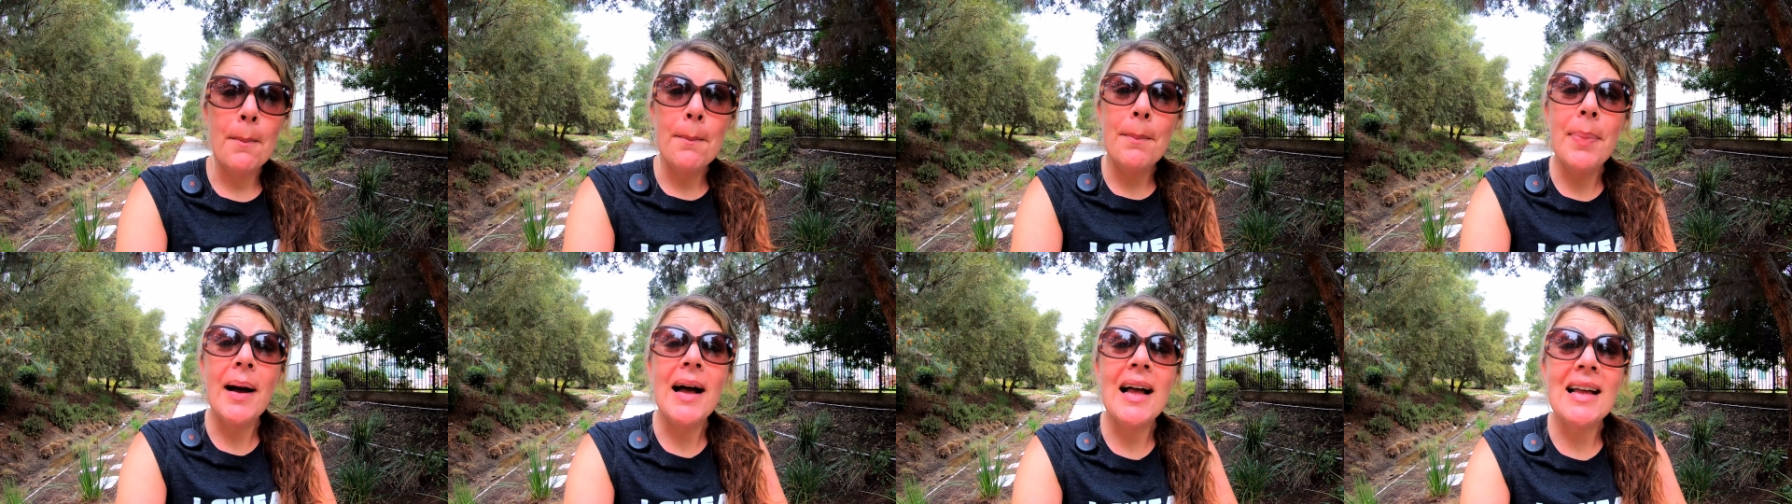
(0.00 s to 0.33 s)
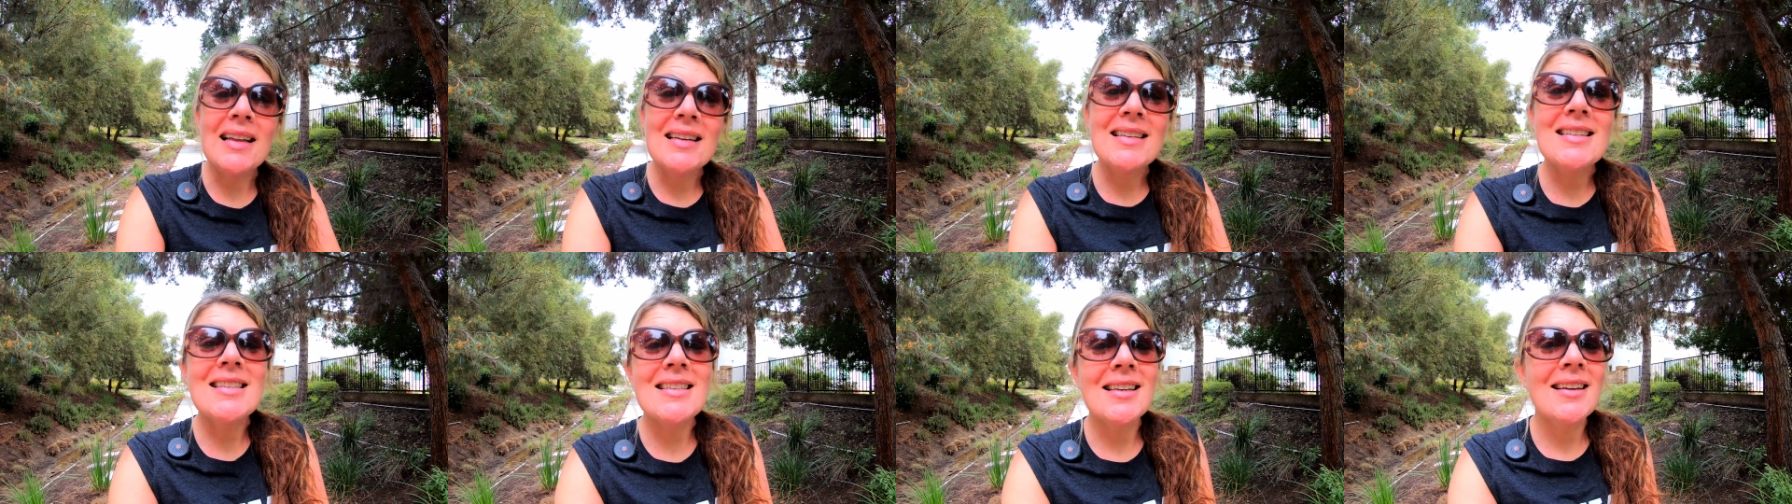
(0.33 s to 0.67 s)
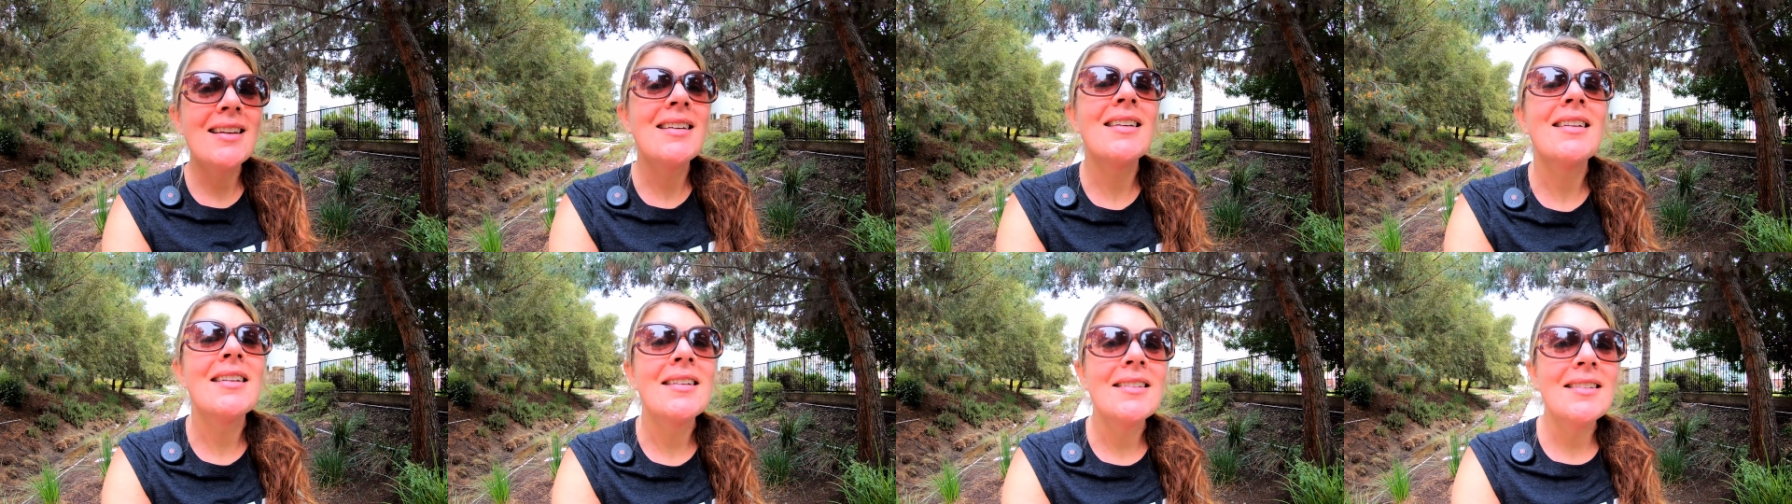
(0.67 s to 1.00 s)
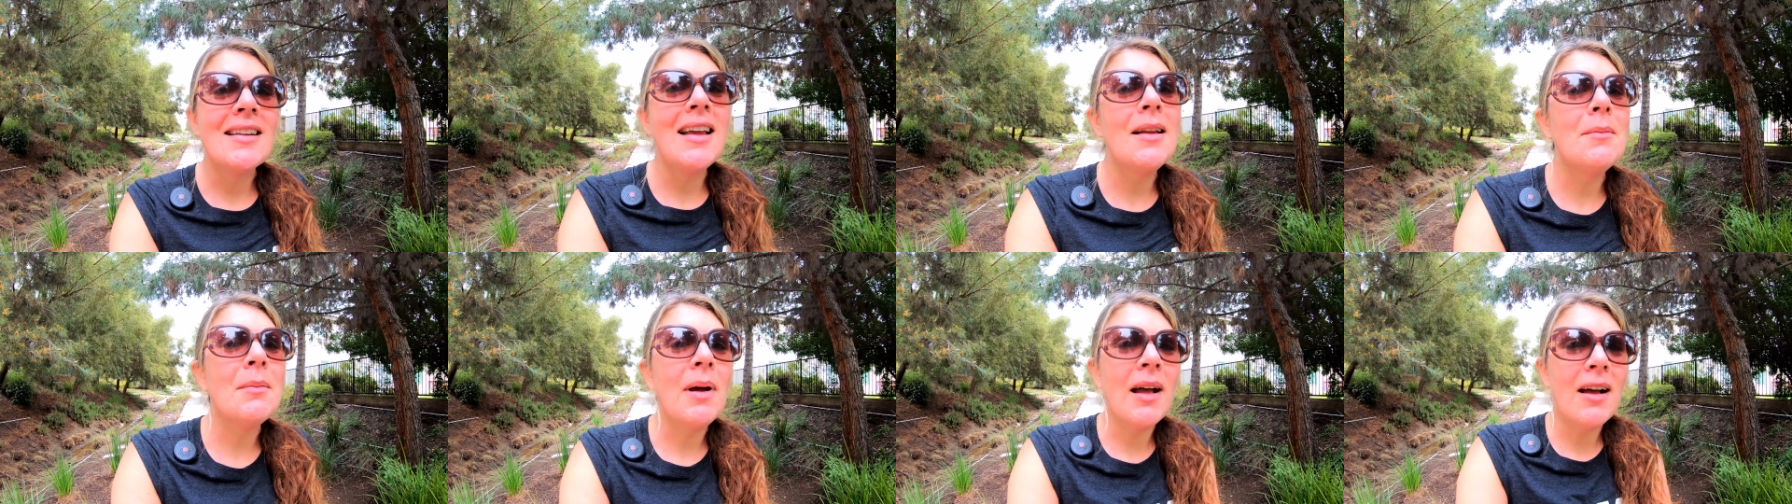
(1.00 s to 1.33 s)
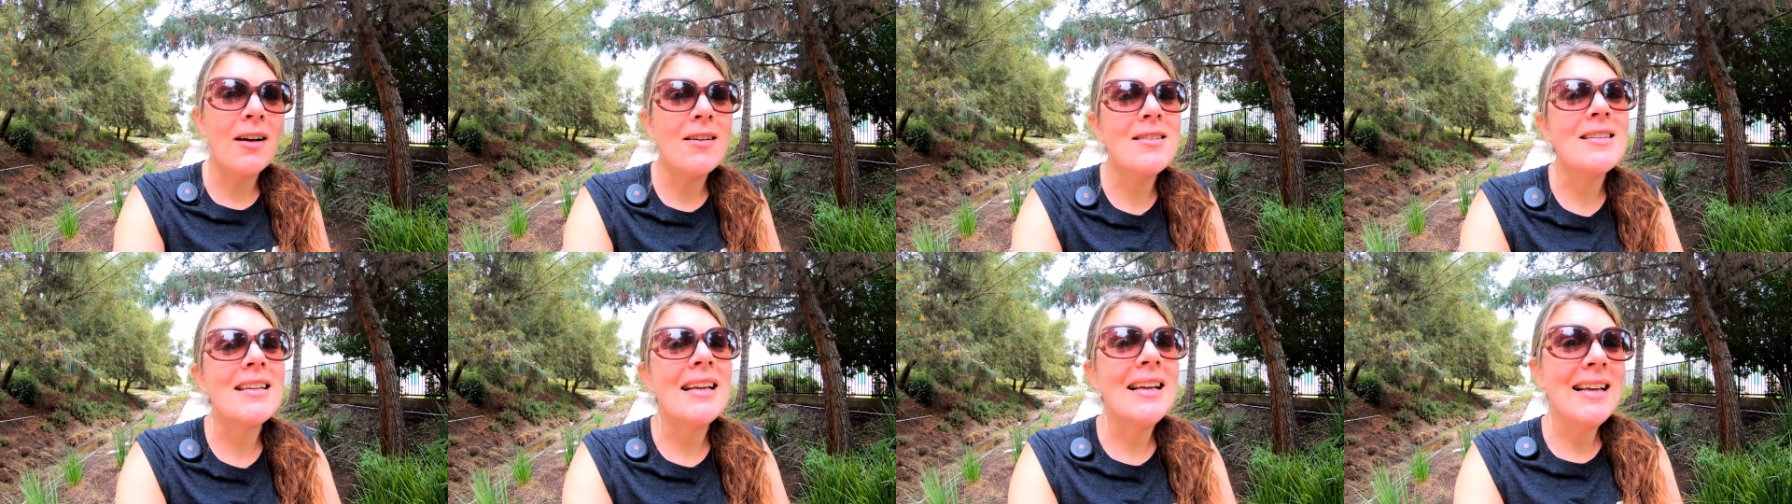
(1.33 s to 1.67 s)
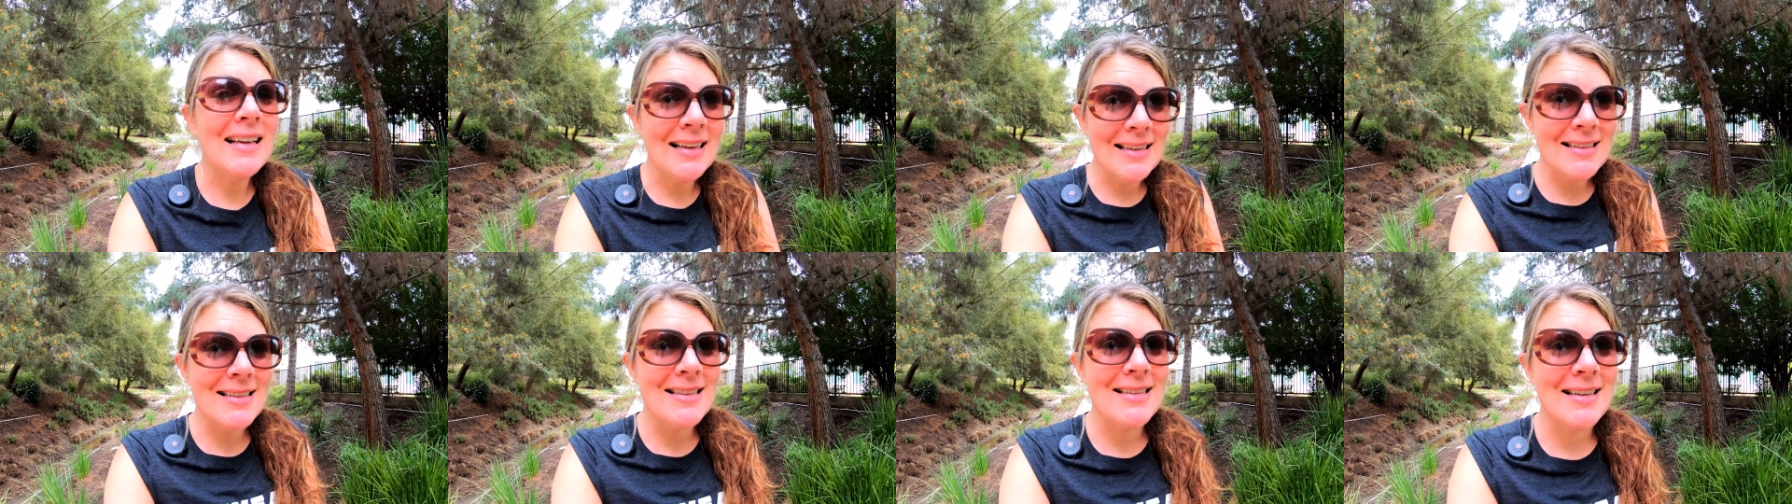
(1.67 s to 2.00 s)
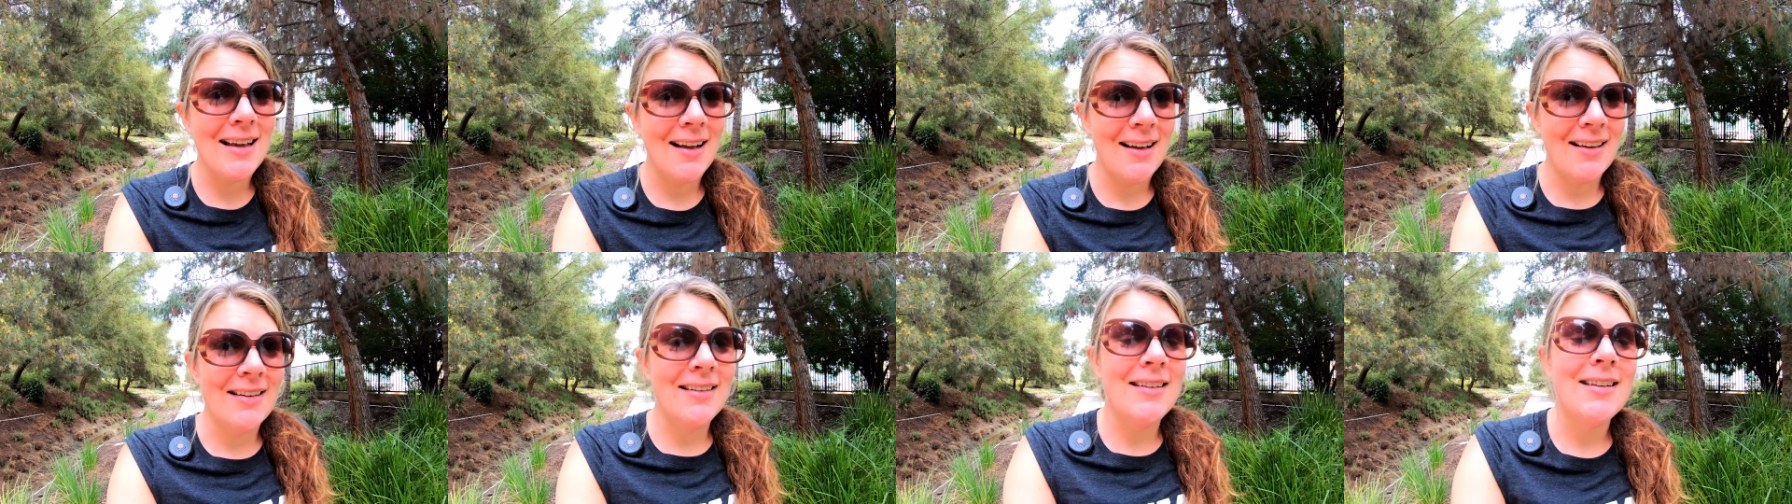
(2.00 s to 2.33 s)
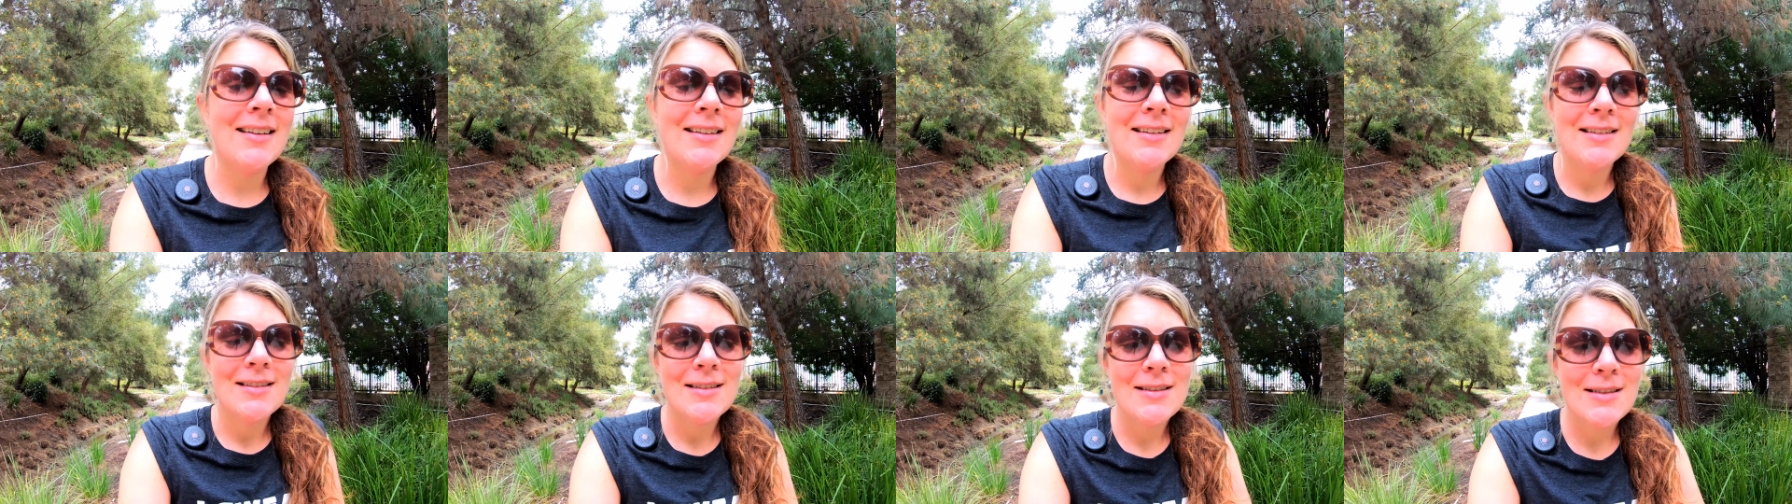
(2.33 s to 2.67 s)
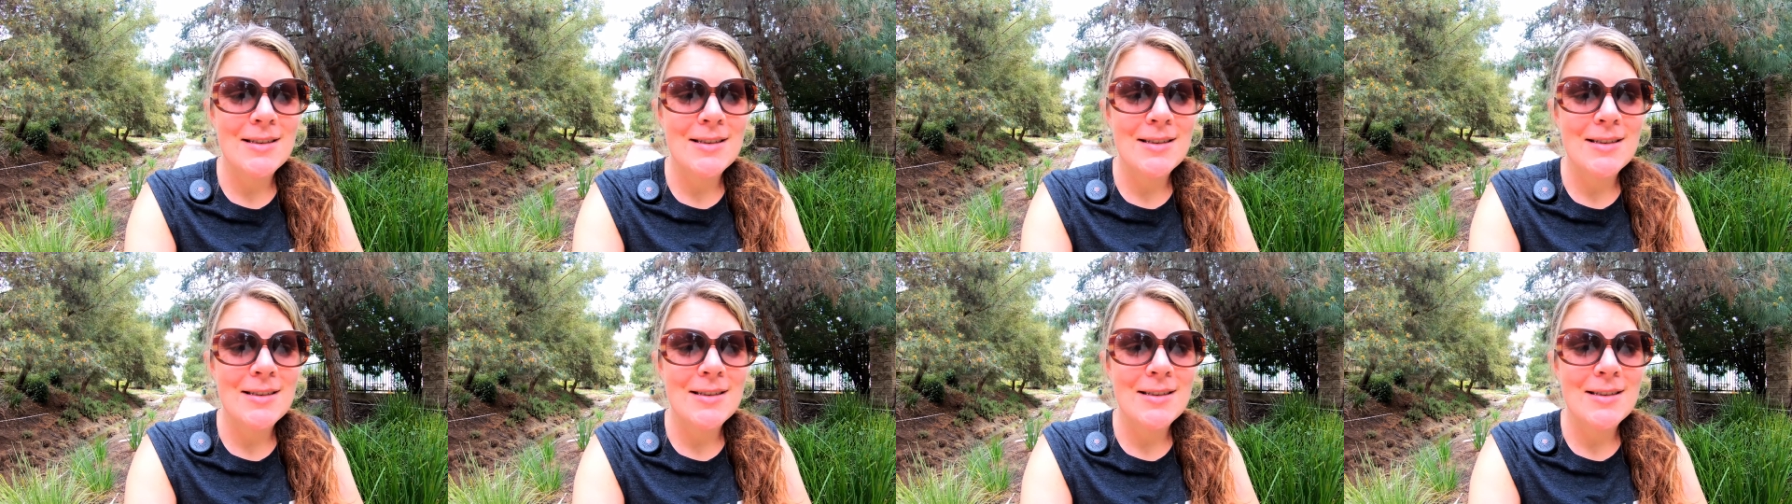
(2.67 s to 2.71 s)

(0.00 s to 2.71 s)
but 10 miles is done.